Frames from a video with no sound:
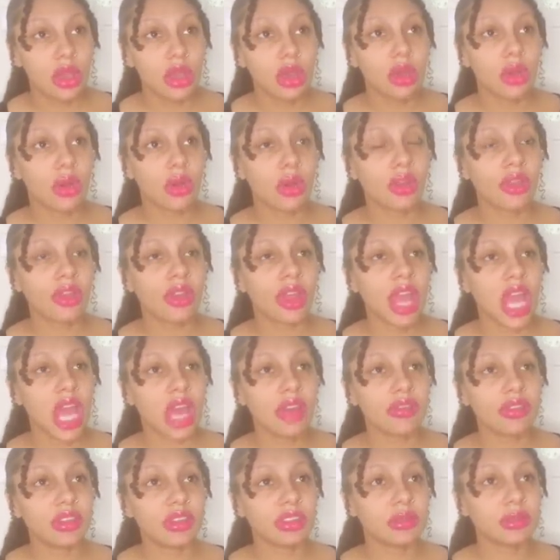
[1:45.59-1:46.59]
or they're
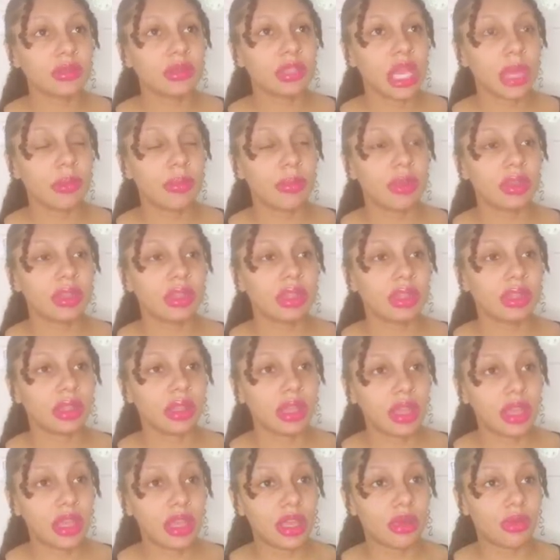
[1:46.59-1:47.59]
having some type of
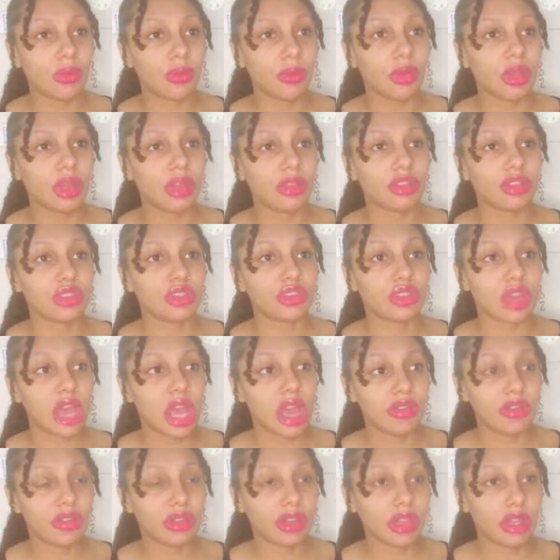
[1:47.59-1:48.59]
delay with
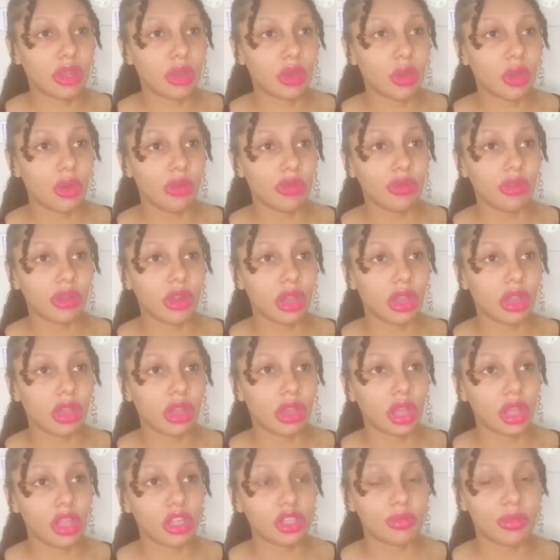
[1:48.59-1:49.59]
traveling over a
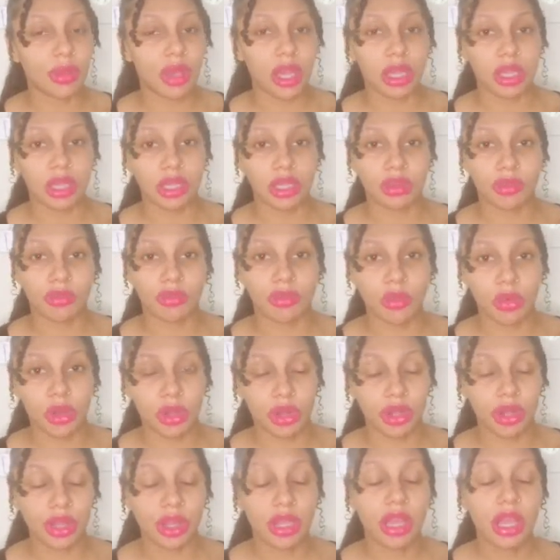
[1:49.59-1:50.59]
large body of
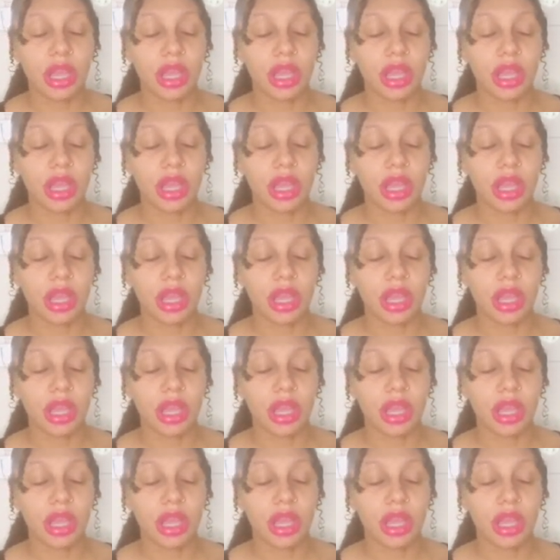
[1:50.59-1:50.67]
water.